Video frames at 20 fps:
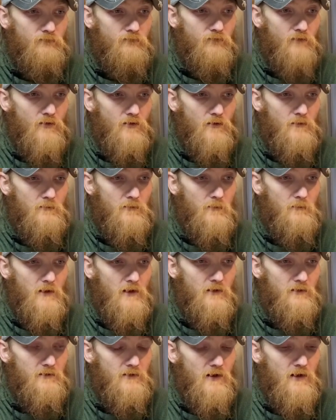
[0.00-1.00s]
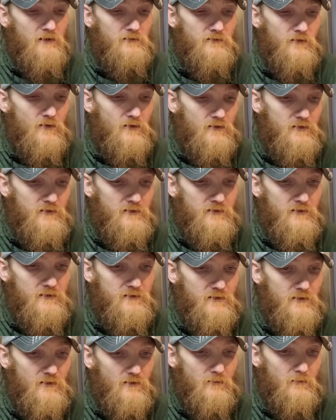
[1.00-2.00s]
From about 9:30
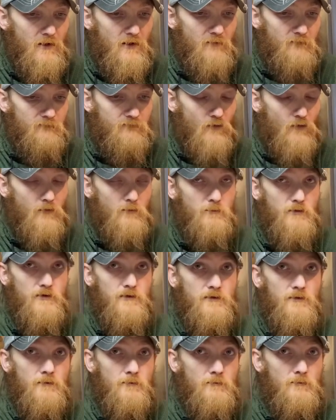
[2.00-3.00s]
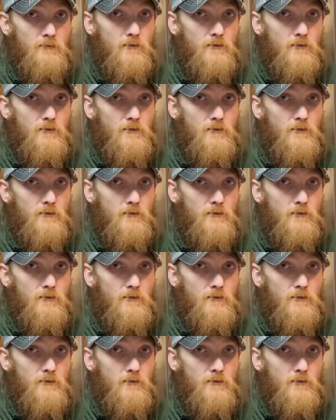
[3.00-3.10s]
until about 4 p.m.